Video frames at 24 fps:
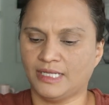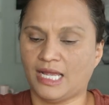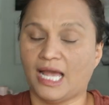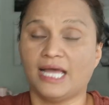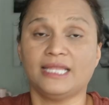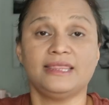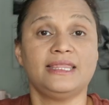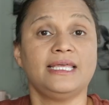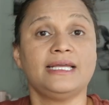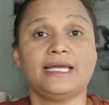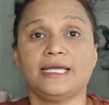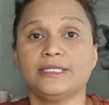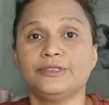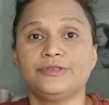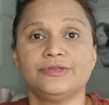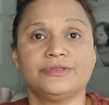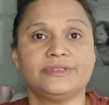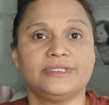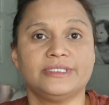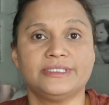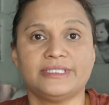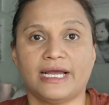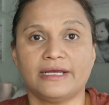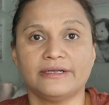I think I
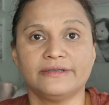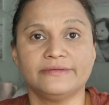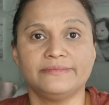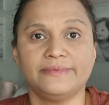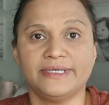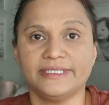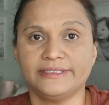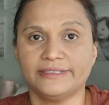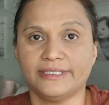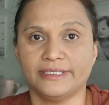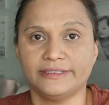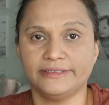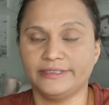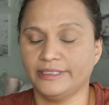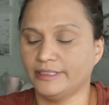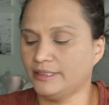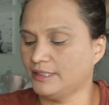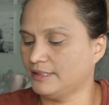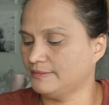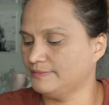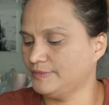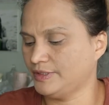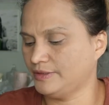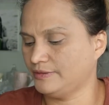took this out of my Scentsy
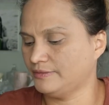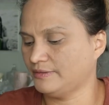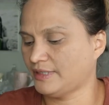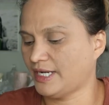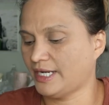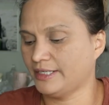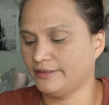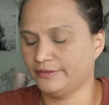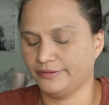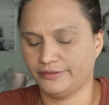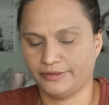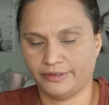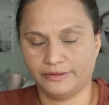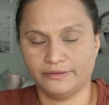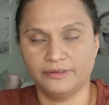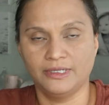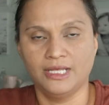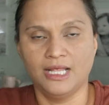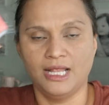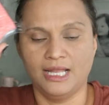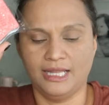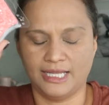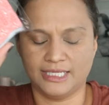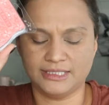Club too. I don't know.
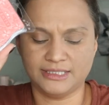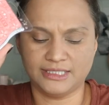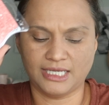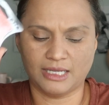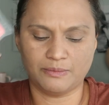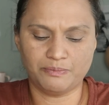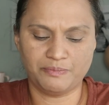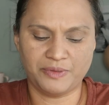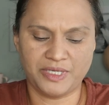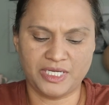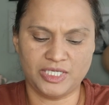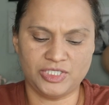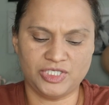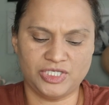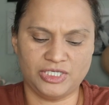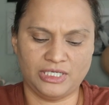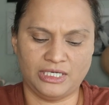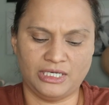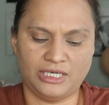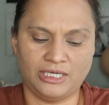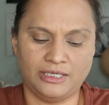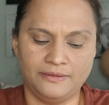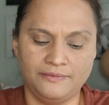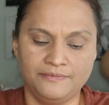Let's Get
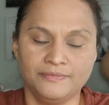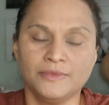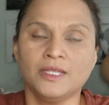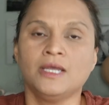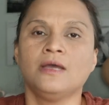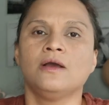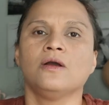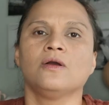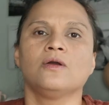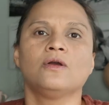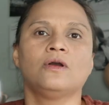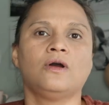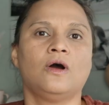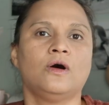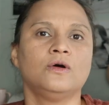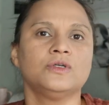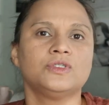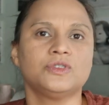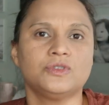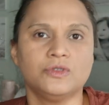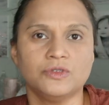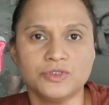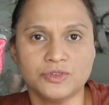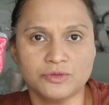Peachy,
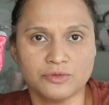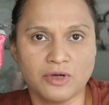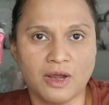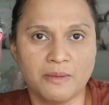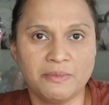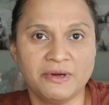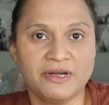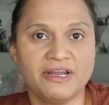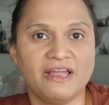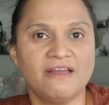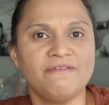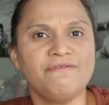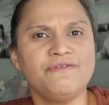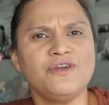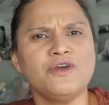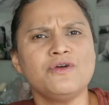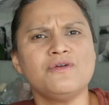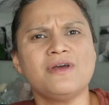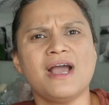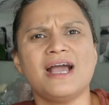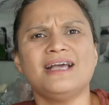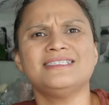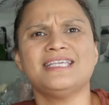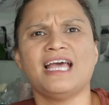Coastal Strawberry. If you
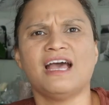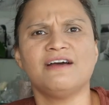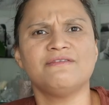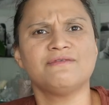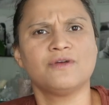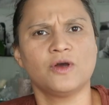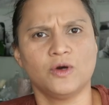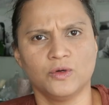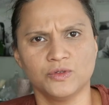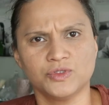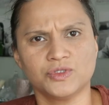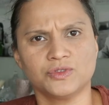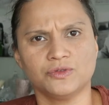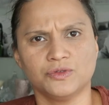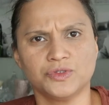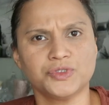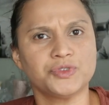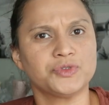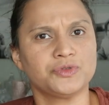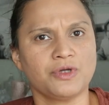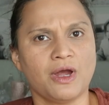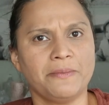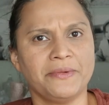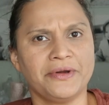guys have Coastal
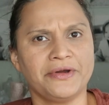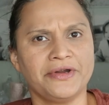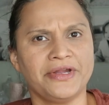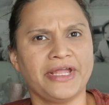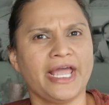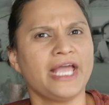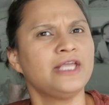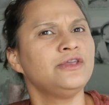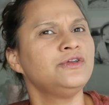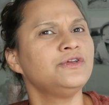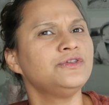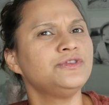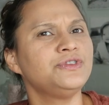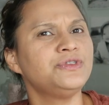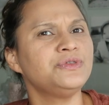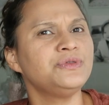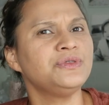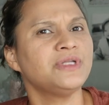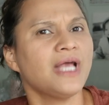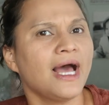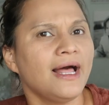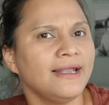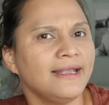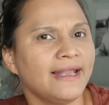Strawberry and you do
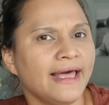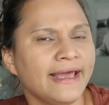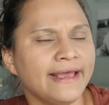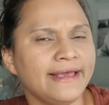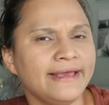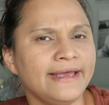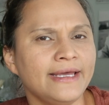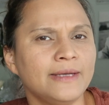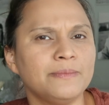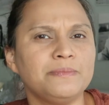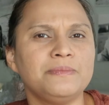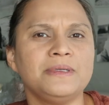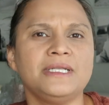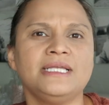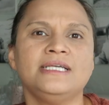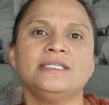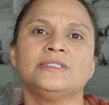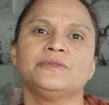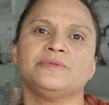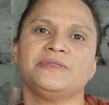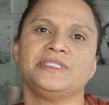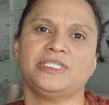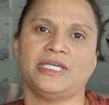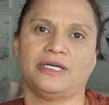not like it,
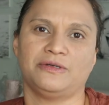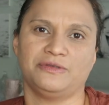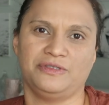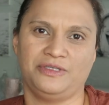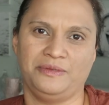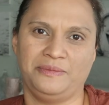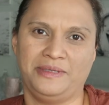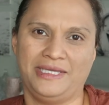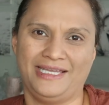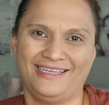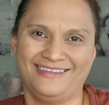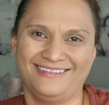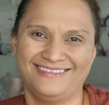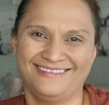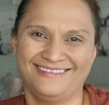please reach out to me.